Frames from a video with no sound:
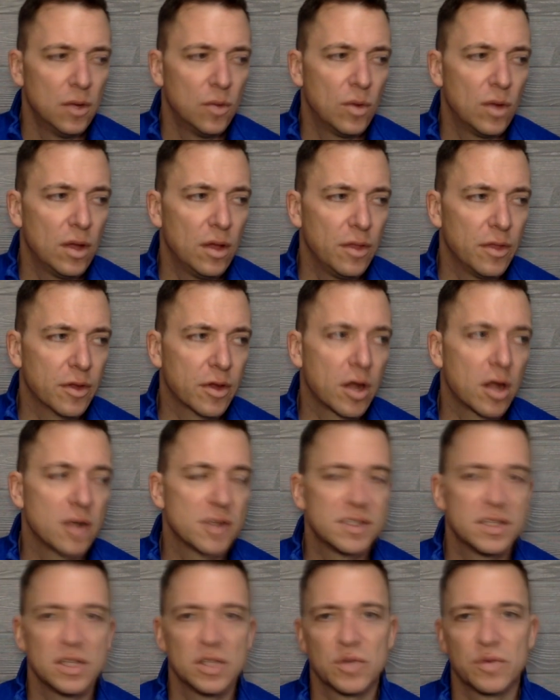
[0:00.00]
Well, their car
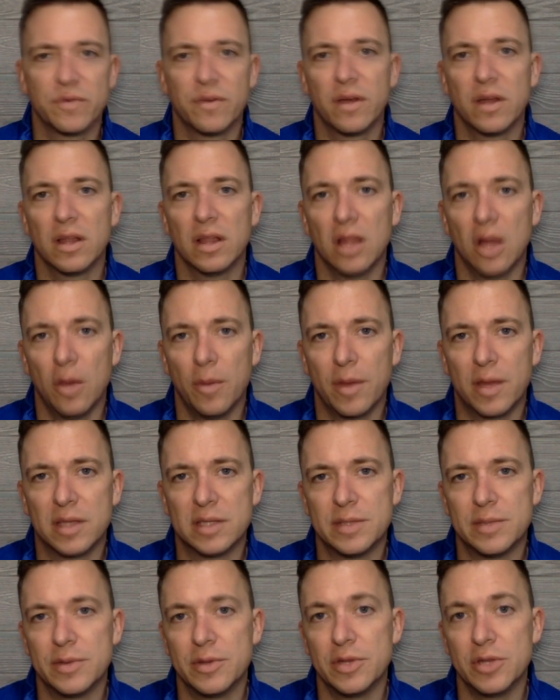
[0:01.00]
sales were very low
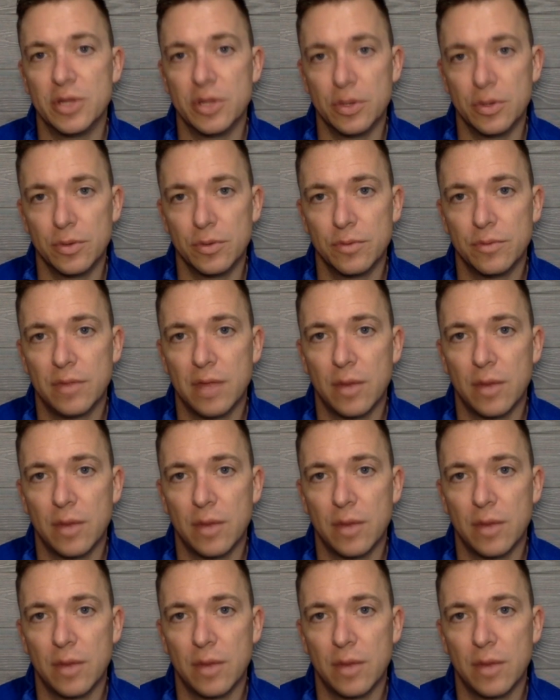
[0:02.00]
because they were new.